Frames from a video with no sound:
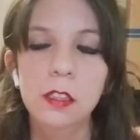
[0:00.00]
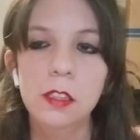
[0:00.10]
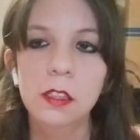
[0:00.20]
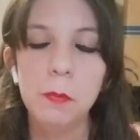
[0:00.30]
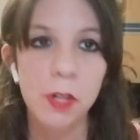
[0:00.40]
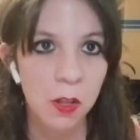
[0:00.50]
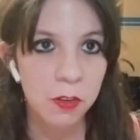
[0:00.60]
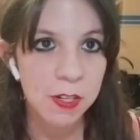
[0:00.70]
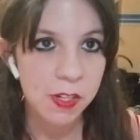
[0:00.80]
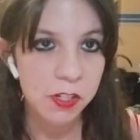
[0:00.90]

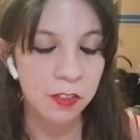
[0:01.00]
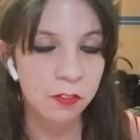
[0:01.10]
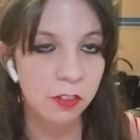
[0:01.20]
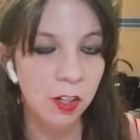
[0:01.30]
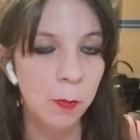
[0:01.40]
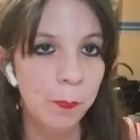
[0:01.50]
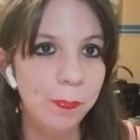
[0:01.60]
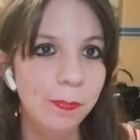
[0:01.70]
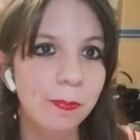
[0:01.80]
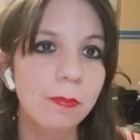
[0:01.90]
pre-authorization from
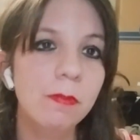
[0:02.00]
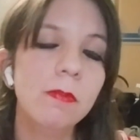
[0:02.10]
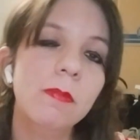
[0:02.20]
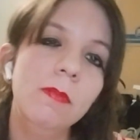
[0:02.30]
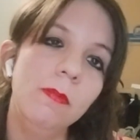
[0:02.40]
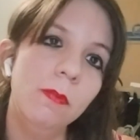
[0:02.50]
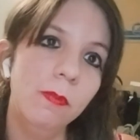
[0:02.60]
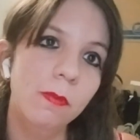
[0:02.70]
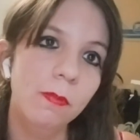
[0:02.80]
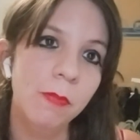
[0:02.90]

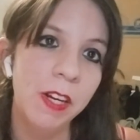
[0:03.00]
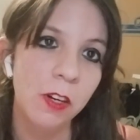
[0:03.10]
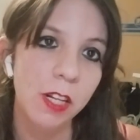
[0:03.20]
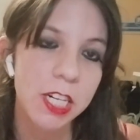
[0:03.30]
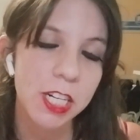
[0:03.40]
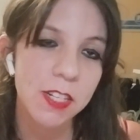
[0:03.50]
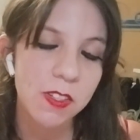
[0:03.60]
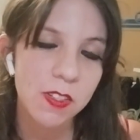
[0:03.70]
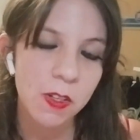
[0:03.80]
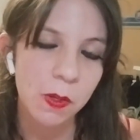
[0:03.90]
my neurologist.
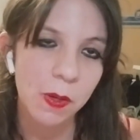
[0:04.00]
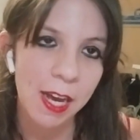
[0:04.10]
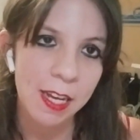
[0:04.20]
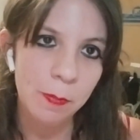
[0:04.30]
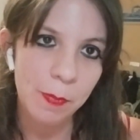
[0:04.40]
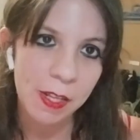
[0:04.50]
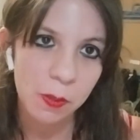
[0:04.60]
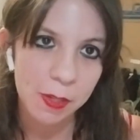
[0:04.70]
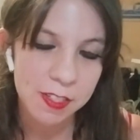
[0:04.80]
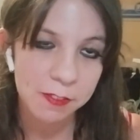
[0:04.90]
So I am in the
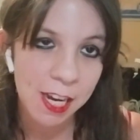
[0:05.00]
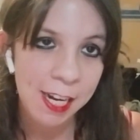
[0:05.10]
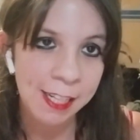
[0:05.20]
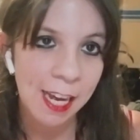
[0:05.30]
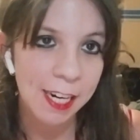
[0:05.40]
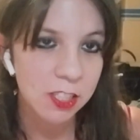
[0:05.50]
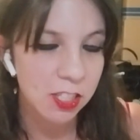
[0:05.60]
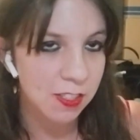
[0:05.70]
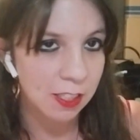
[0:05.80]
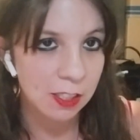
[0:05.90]
works of getting that. It's just
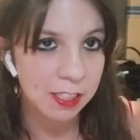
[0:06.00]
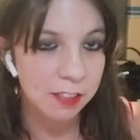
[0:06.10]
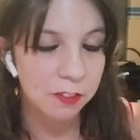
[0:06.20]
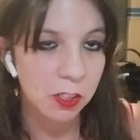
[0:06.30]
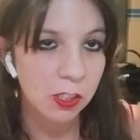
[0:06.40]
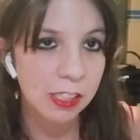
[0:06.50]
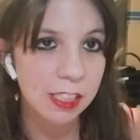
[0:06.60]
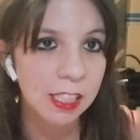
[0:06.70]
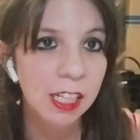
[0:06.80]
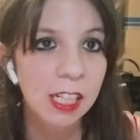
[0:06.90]
a little difficult
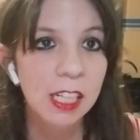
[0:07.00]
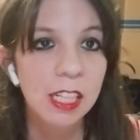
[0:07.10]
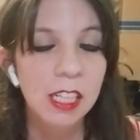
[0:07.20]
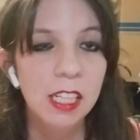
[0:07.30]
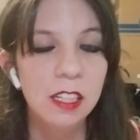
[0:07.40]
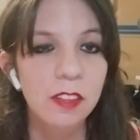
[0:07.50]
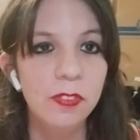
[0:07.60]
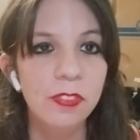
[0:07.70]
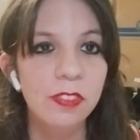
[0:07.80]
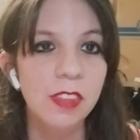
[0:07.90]

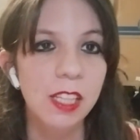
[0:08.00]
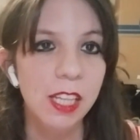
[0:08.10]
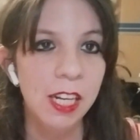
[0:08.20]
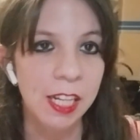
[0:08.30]
getting it